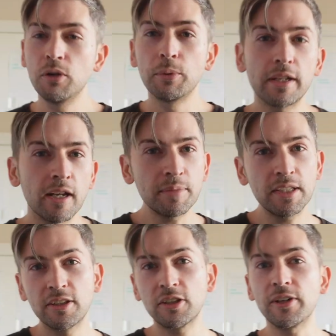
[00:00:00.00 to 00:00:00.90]
When it comes to
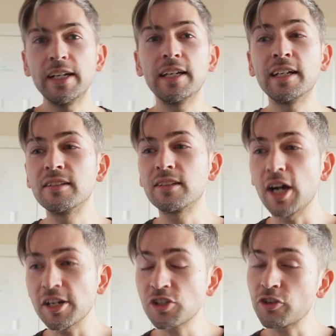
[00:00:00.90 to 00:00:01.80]
the screen, it is
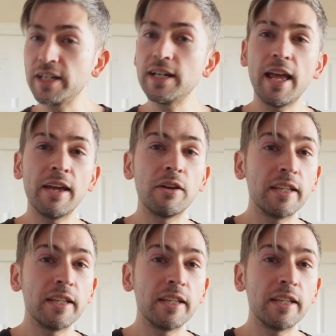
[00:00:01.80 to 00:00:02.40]
touchscreen, it